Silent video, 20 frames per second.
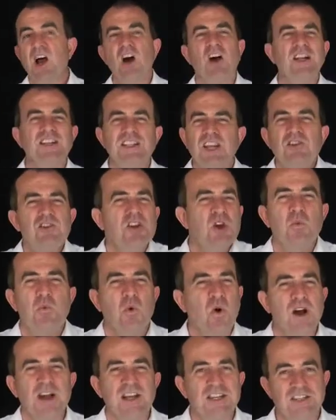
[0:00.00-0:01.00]
I don't know
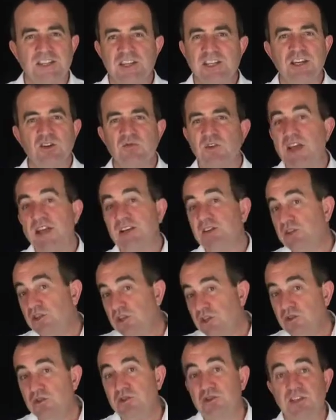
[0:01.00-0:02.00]
why sitting around
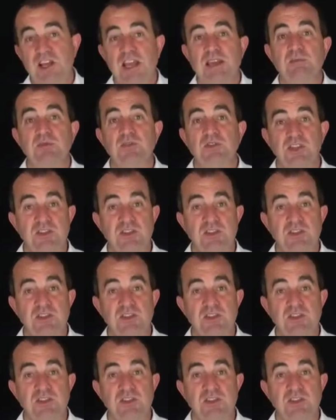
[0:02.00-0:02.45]
huge tables